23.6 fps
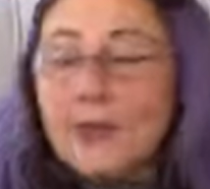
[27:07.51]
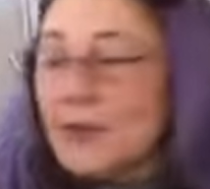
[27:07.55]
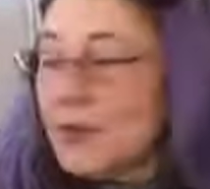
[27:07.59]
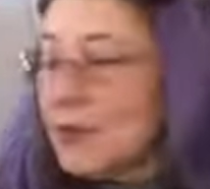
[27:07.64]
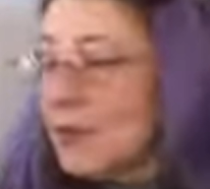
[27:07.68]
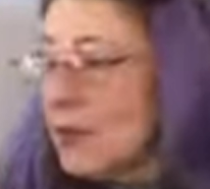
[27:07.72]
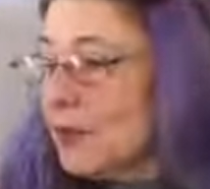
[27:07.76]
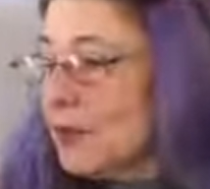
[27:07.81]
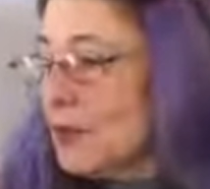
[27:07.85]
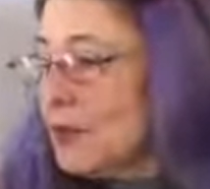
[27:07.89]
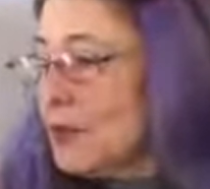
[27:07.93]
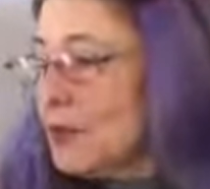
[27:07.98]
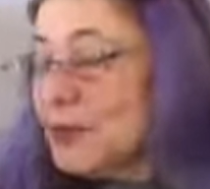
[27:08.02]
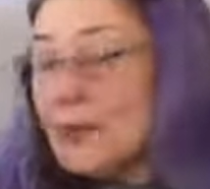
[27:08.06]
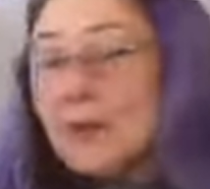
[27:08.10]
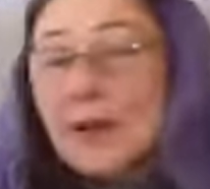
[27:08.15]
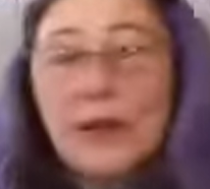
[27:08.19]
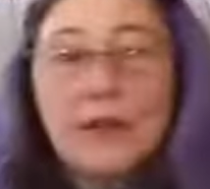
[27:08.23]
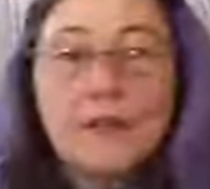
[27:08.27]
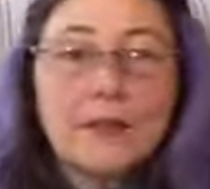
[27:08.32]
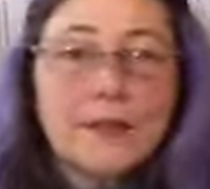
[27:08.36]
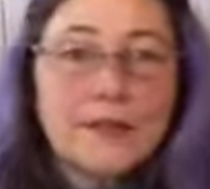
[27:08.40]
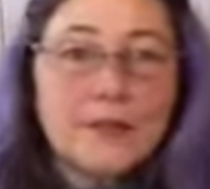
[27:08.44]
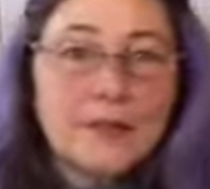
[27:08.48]
So if you do
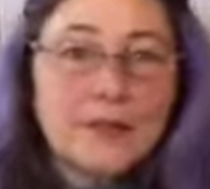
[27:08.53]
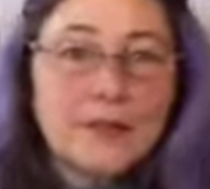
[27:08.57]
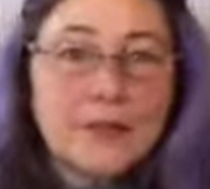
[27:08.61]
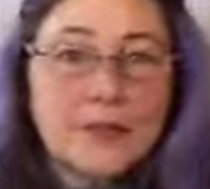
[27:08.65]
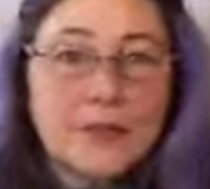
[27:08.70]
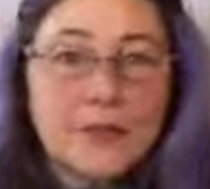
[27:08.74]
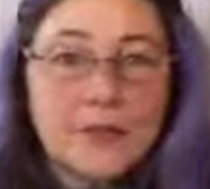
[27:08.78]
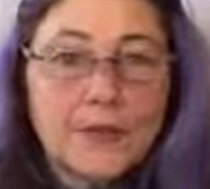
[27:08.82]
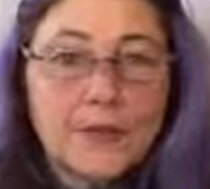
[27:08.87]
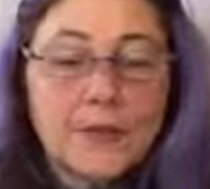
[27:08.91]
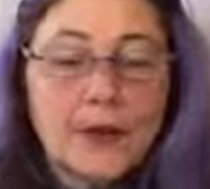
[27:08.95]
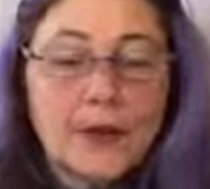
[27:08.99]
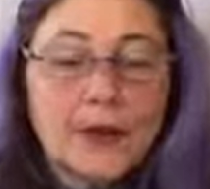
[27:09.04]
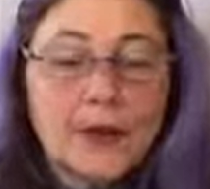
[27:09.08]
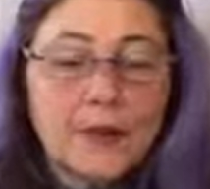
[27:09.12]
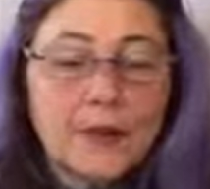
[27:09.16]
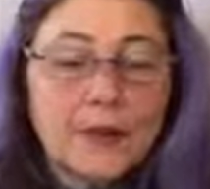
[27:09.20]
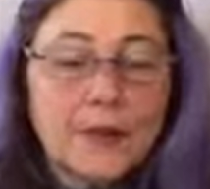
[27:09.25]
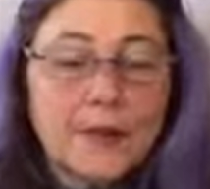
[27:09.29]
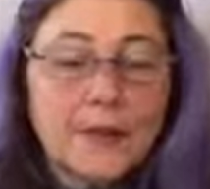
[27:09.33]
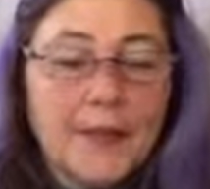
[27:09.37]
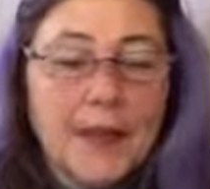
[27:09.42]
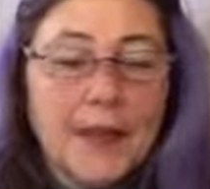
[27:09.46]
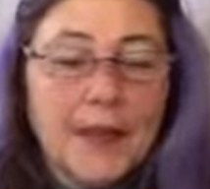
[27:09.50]
have a little stuffed dog
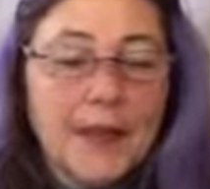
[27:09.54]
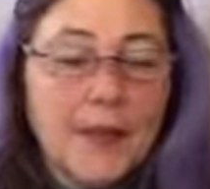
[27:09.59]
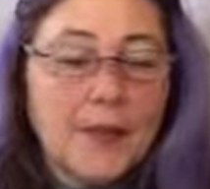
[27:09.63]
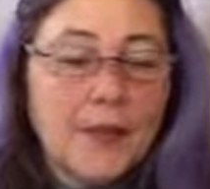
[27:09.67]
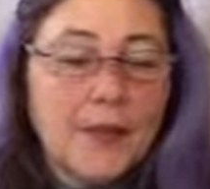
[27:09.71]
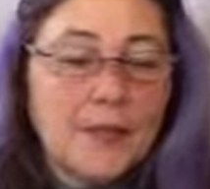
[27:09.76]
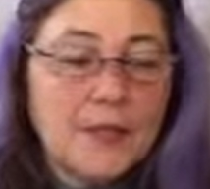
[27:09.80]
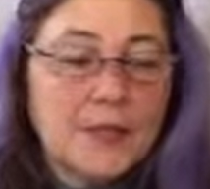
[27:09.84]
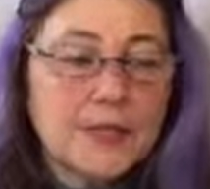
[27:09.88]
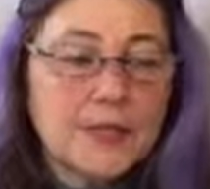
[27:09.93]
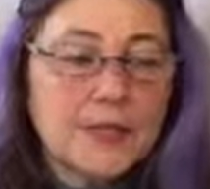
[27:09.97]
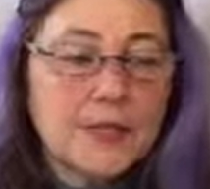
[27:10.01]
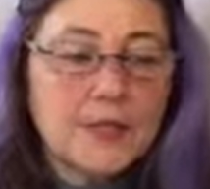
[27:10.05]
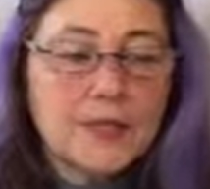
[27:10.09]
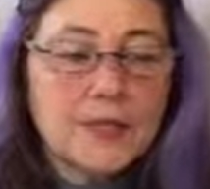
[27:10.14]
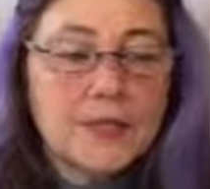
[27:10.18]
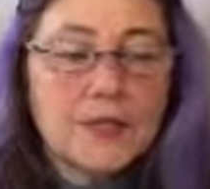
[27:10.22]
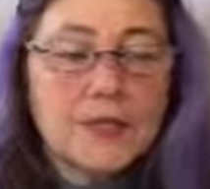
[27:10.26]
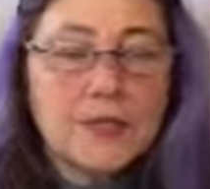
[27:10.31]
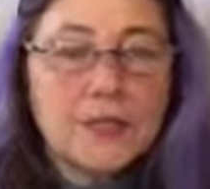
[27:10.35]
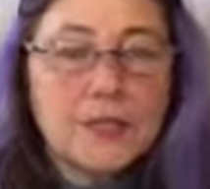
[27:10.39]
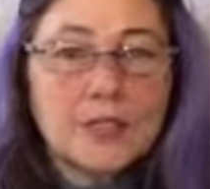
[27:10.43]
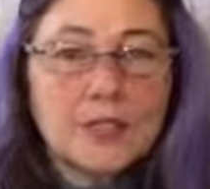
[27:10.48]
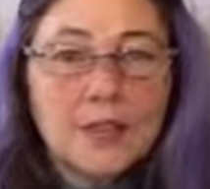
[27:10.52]
around the house, it's
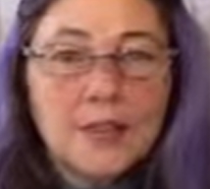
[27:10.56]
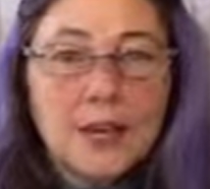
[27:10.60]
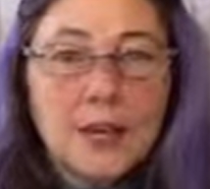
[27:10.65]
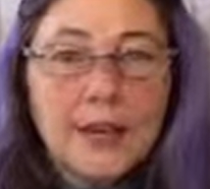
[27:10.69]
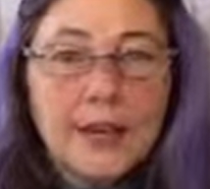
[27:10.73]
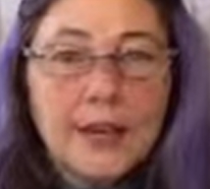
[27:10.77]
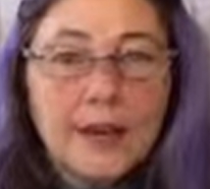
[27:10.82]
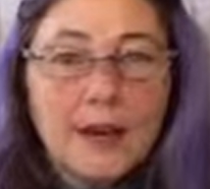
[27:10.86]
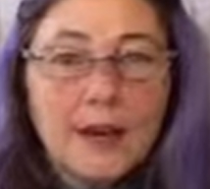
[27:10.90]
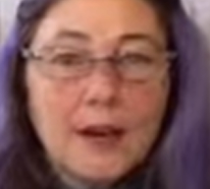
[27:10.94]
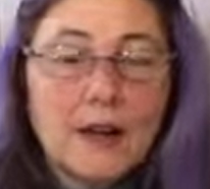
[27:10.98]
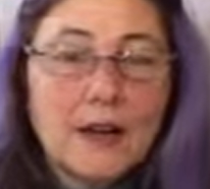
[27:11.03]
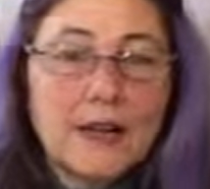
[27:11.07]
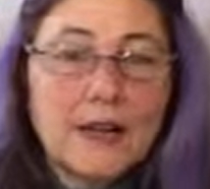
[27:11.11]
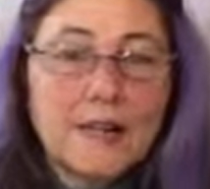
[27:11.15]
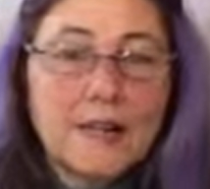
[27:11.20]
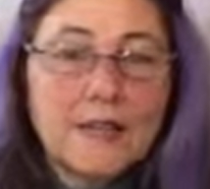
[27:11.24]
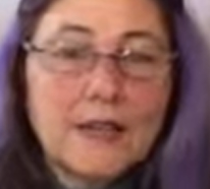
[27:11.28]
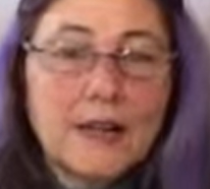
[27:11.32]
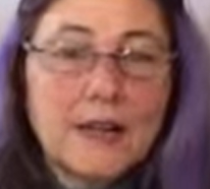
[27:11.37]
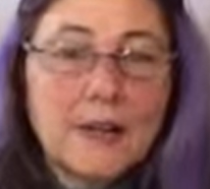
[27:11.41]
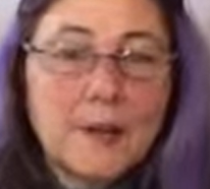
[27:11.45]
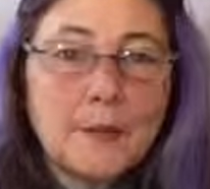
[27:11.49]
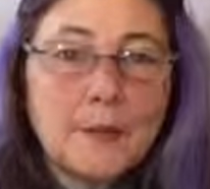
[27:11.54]
good to try a harness
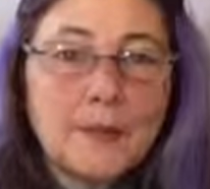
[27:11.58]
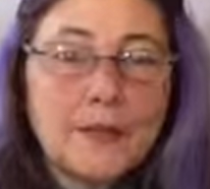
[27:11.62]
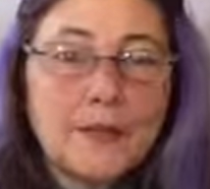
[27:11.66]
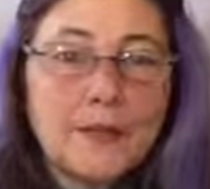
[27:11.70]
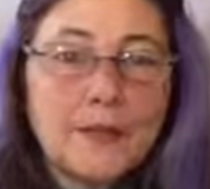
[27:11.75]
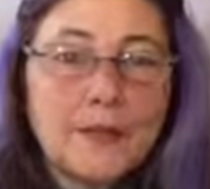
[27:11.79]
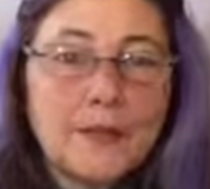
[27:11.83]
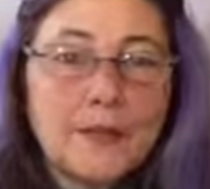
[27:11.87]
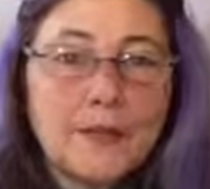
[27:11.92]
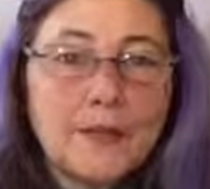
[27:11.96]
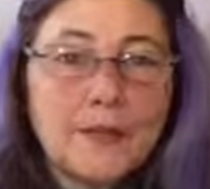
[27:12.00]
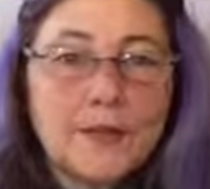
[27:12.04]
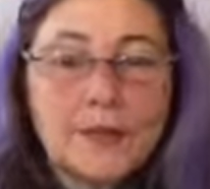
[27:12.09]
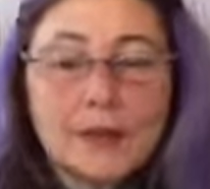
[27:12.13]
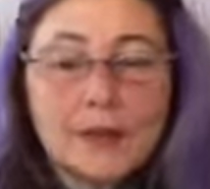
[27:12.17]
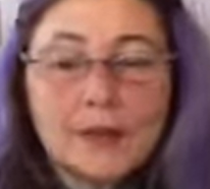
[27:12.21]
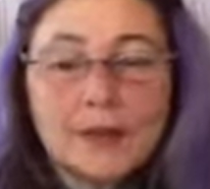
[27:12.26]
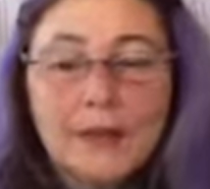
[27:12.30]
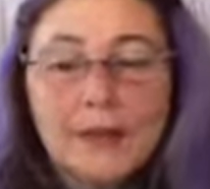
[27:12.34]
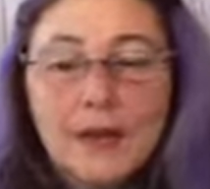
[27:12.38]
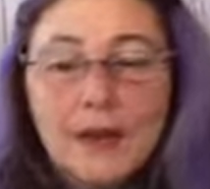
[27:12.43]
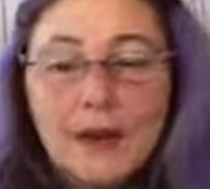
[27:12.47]
on him, even if your